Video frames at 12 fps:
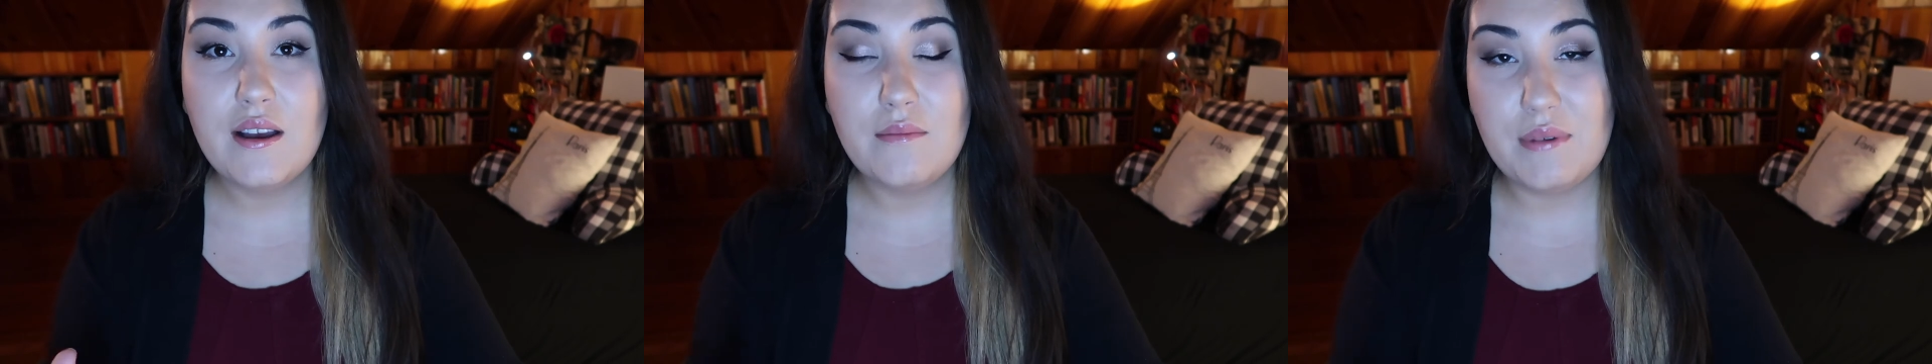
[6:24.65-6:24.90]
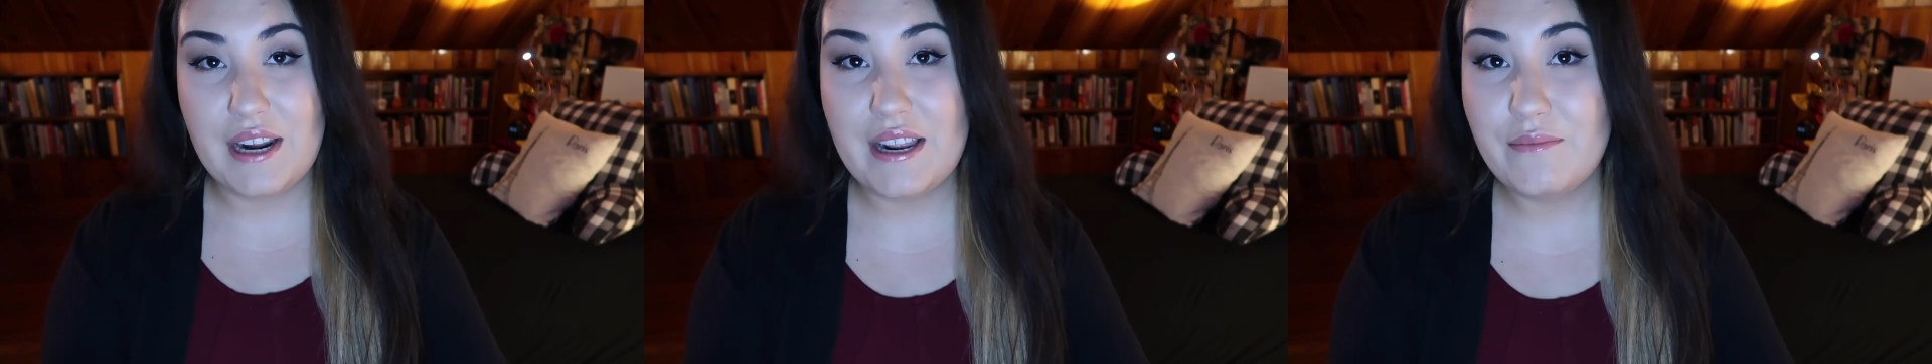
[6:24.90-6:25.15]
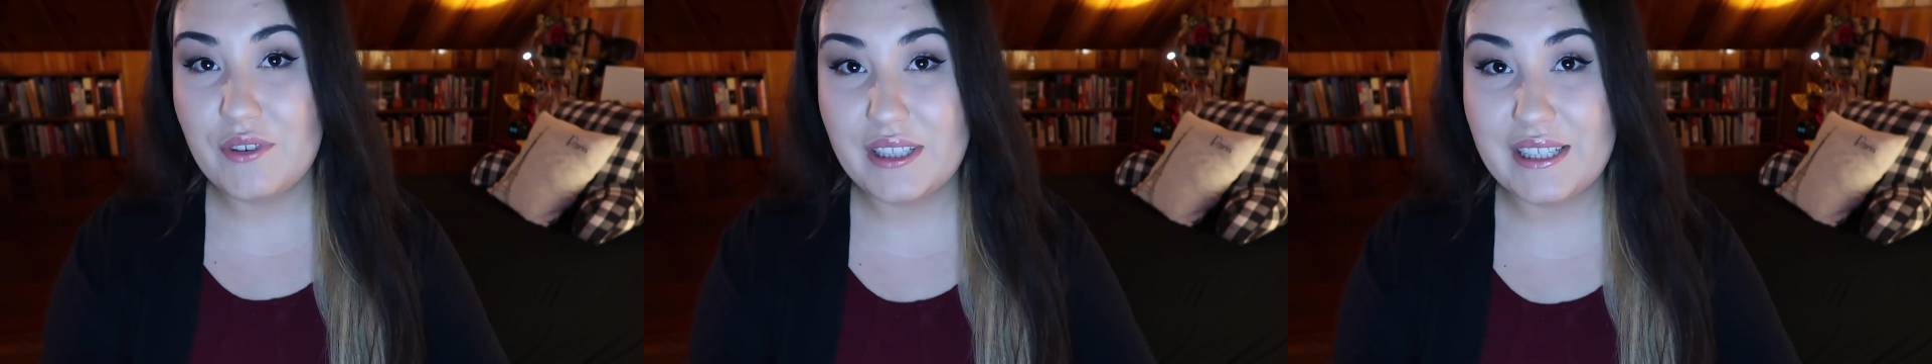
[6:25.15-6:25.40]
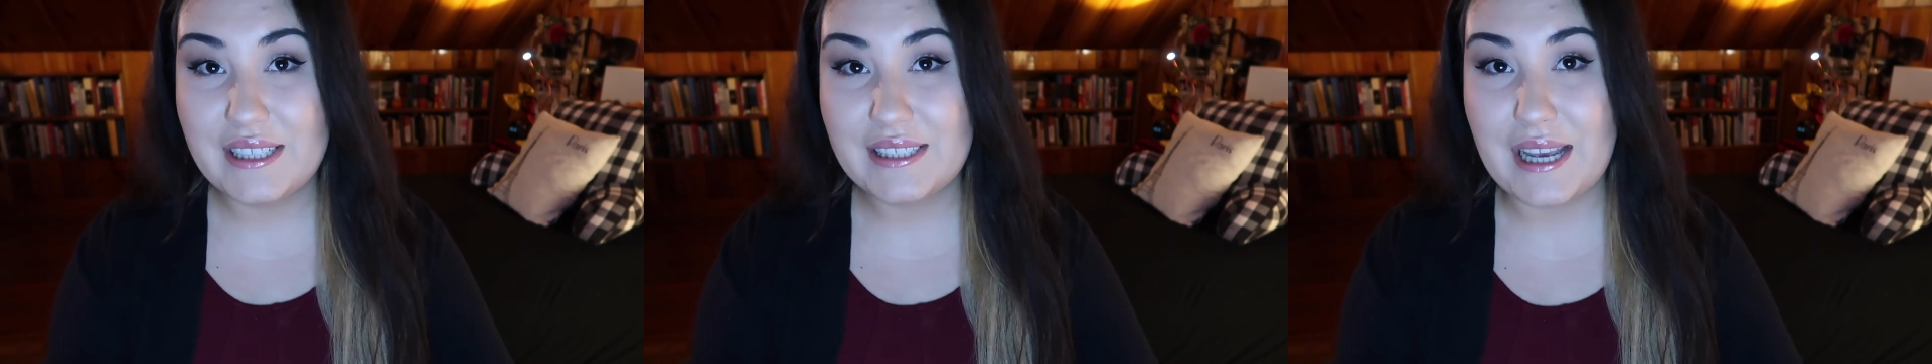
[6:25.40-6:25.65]
but I am
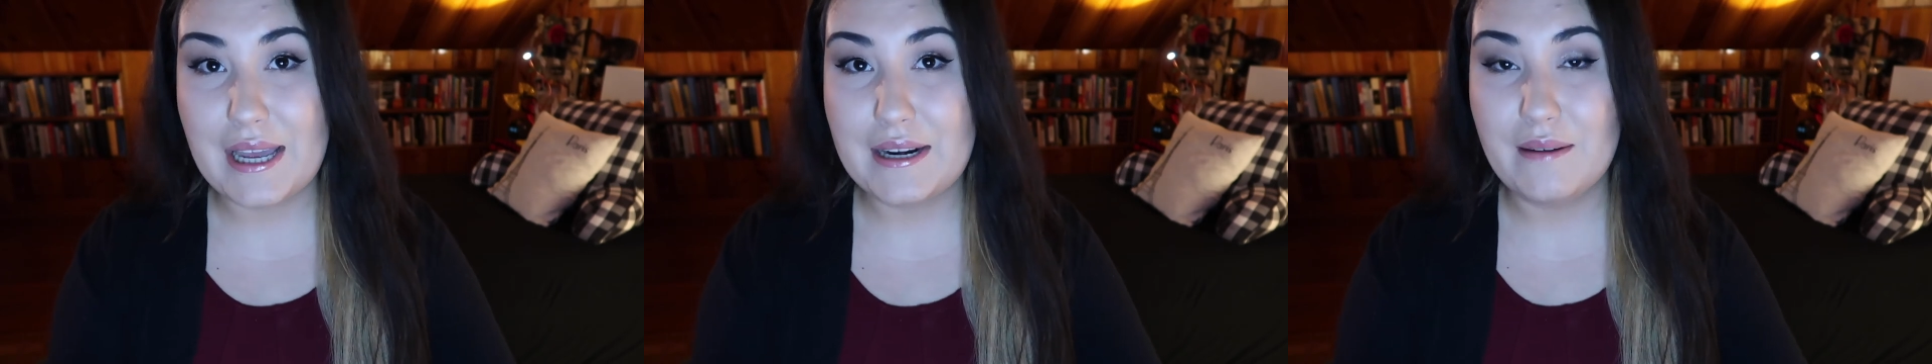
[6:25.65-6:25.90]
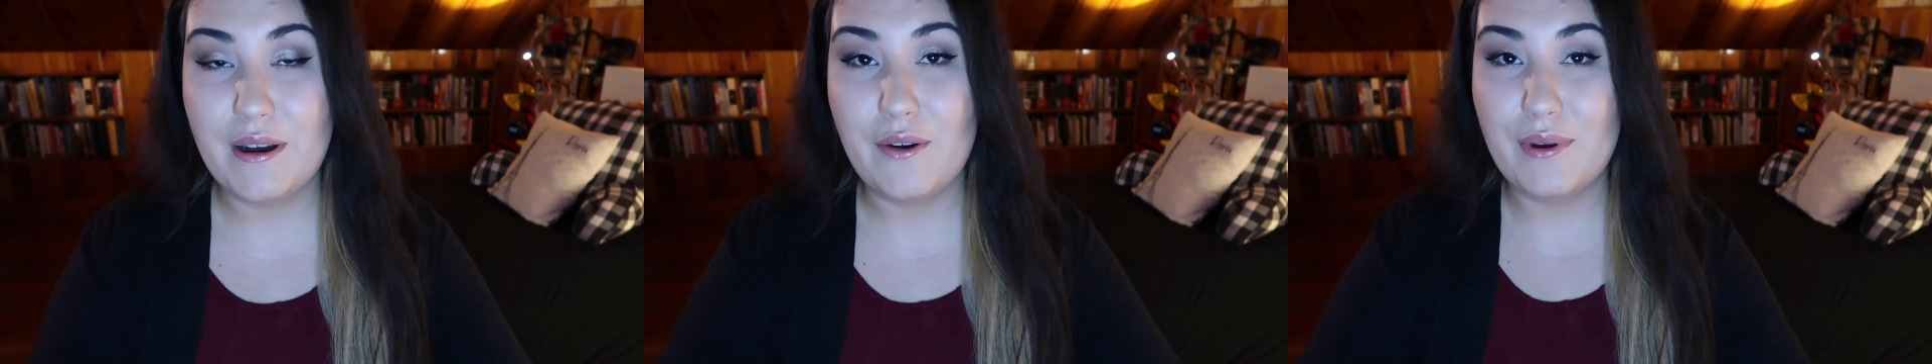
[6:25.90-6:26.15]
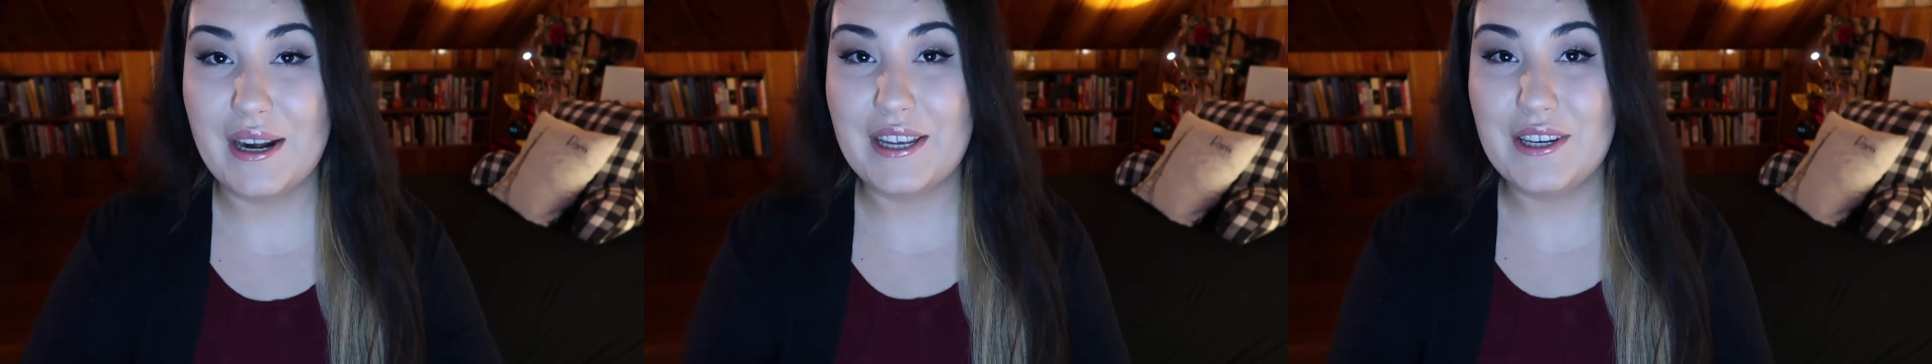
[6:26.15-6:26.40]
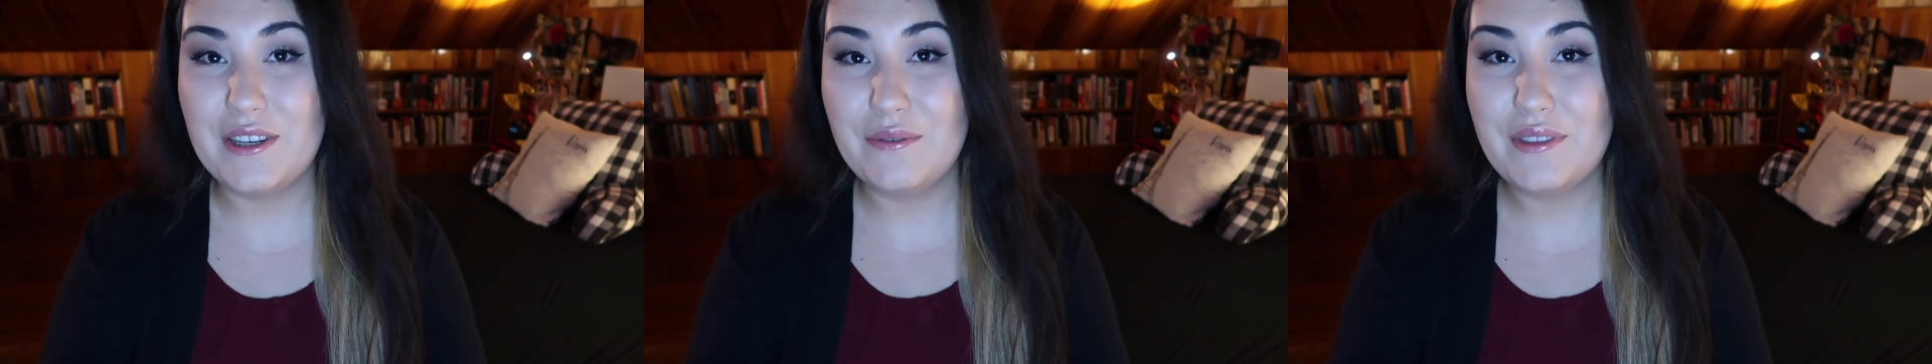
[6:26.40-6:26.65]
really excited about what I
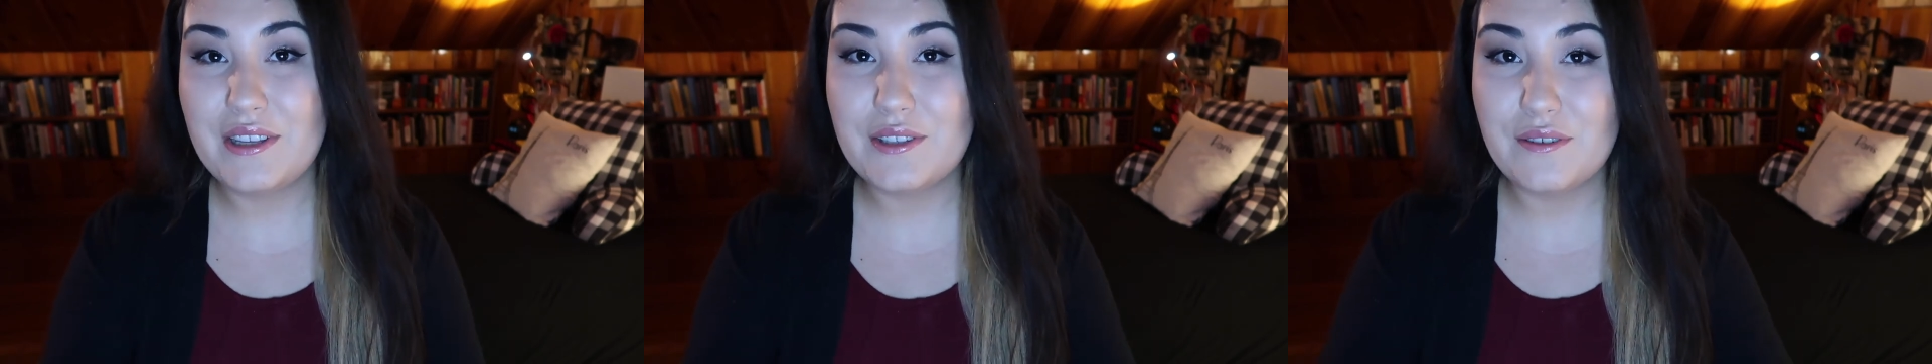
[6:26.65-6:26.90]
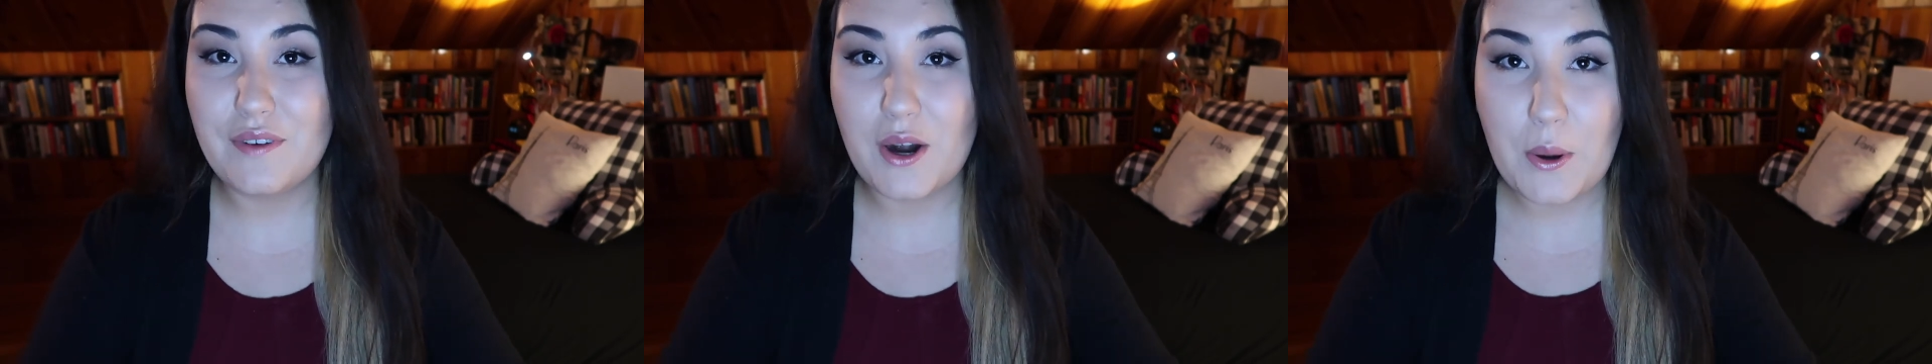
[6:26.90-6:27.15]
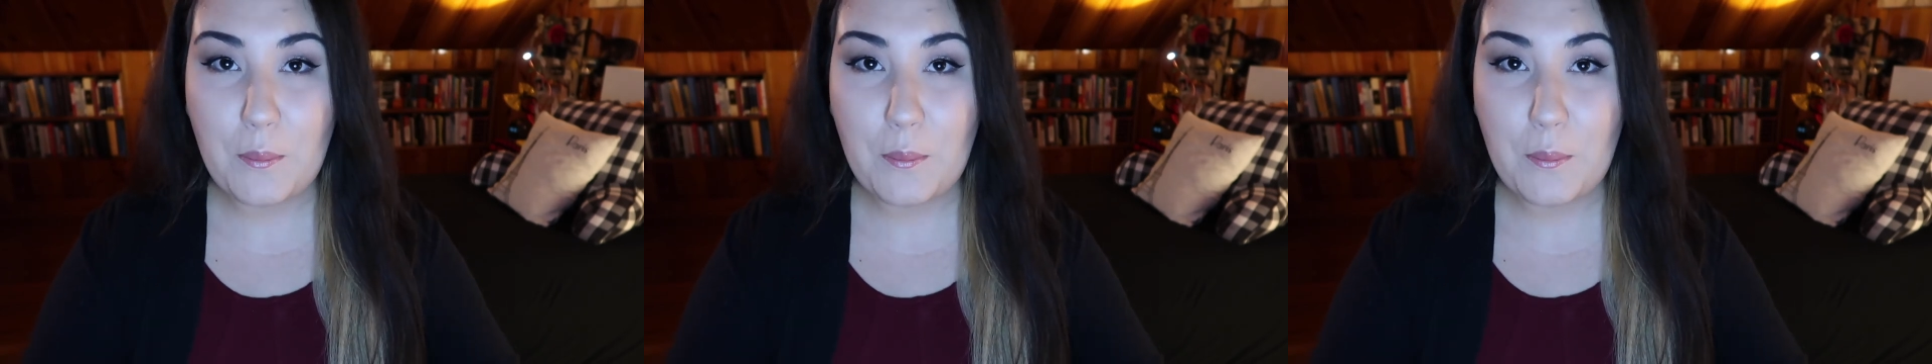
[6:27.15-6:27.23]
can do with it so far.